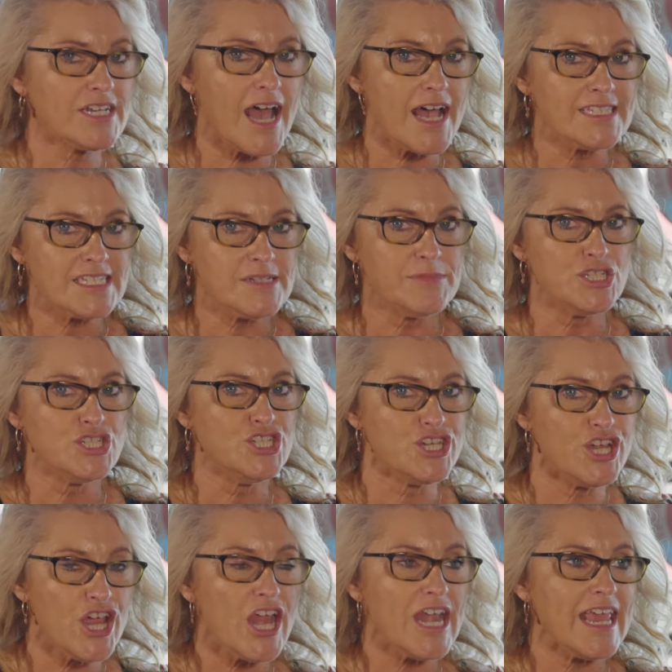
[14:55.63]
customer
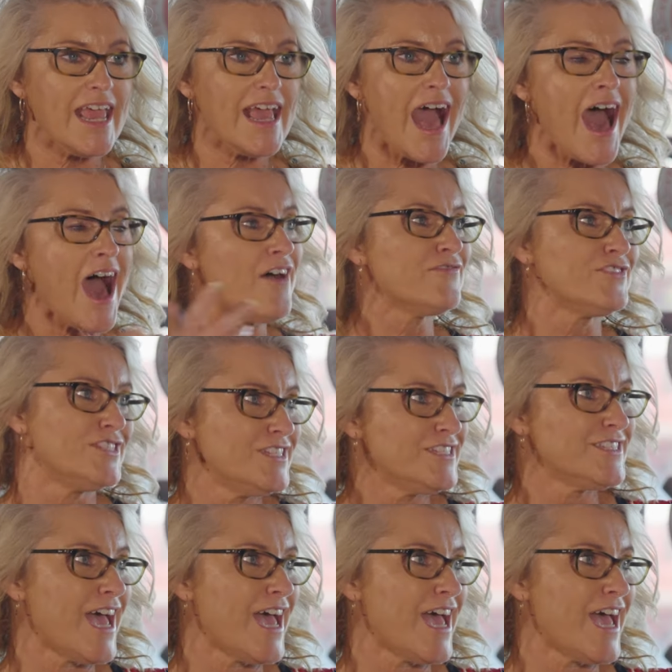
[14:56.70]
journey after the